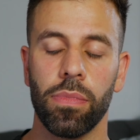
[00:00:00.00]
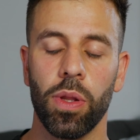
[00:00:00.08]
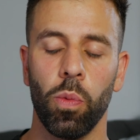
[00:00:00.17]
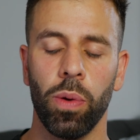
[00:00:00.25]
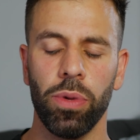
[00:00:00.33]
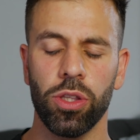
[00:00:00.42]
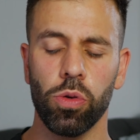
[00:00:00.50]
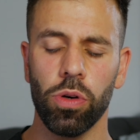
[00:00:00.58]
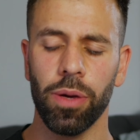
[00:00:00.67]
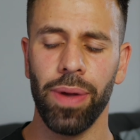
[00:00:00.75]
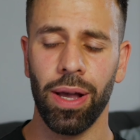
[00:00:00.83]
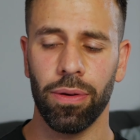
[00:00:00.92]
When we talk
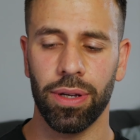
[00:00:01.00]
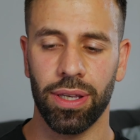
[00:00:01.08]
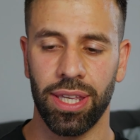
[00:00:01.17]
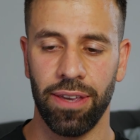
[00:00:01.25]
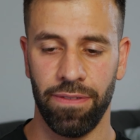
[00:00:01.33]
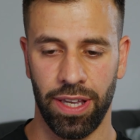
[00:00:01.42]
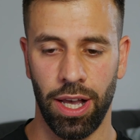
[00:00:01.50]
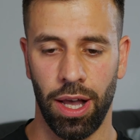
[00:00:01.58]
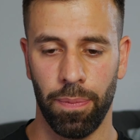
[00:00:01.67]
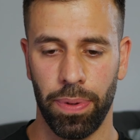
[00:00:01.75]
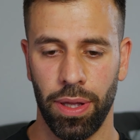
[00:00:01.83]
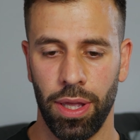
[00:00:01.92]
about giving
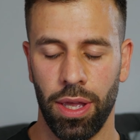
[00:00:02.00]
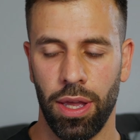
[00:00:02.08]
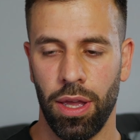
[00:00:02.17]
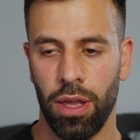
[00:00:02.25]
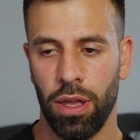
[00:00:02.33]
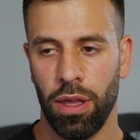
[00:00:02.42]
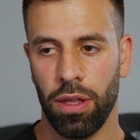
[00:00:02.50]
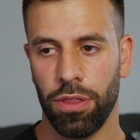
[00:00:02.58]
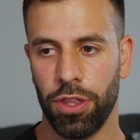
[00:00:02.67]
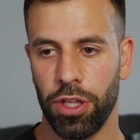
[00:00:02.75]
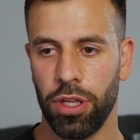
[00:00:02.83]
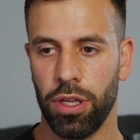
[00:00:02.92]
up,
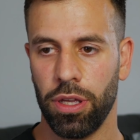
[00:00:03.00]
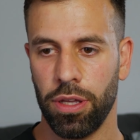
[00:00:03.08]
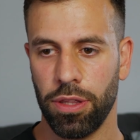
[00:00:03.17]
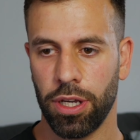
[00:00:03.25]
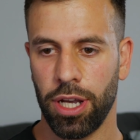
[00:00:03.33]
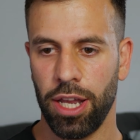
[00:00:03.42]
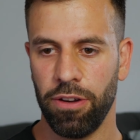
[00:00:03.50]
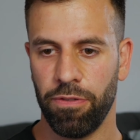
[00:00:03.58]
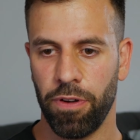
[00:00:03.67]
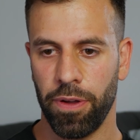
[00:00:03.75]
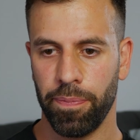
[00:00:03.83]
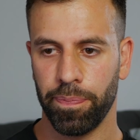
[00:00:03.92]
The, the kind
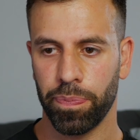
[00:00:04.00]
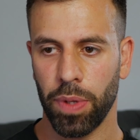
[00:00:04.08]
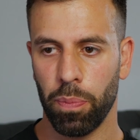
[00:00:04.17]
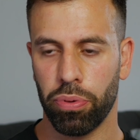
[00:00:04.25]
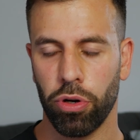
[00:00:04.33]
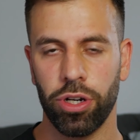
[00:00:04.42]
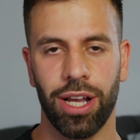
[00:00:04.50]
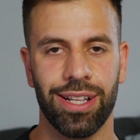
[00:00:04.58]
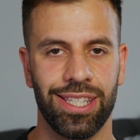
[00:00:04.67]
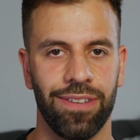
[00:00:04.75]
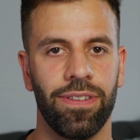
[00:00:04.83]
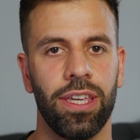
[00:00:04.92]
of
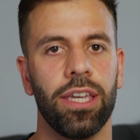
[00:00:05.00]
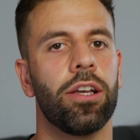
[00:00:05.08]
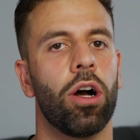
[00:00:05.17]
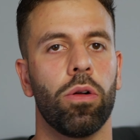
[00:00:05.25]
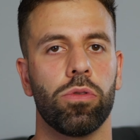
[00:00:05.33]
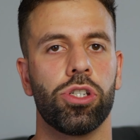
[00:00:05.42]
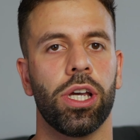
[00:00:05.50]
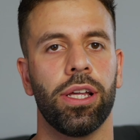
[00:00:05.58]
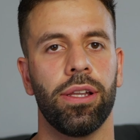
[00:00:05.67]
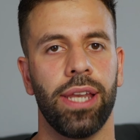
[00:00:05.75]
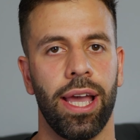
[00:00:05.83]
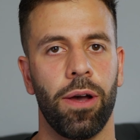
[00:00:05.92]
productivity culture
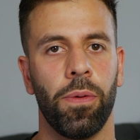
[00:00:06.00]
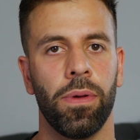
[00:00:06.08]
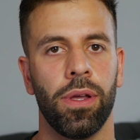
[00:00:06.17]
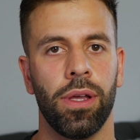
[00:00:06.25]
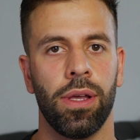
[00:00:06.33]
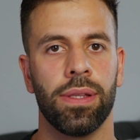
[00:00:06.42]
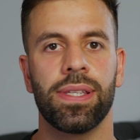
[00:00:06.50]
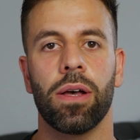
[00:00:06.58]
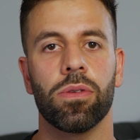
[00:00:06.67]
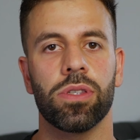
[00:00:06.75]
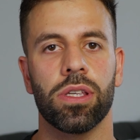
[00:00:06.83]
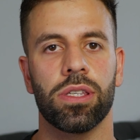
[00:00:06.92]
now
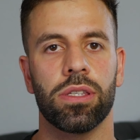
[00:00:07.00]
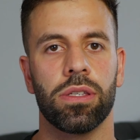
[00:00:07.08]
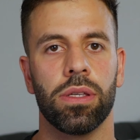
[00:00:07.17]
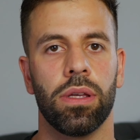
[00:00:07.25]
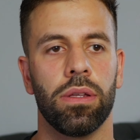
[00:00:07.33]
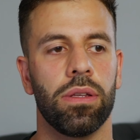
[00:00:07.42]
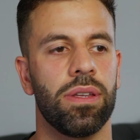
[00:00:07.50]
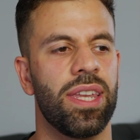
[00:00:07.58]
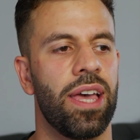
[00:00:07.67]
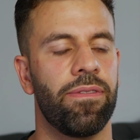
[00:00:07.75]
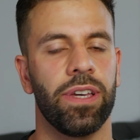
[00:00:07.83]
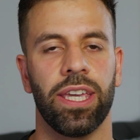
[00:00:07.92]
tells us
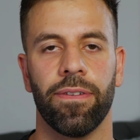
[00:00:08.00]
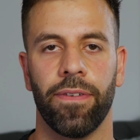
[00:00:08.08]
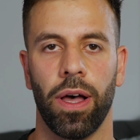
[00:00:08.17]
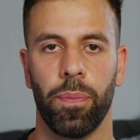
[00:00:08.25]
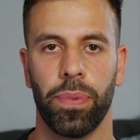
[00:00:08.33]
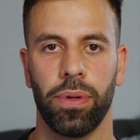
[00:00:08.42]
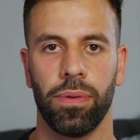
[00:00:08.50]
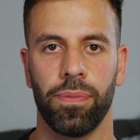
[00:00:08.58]
never give up.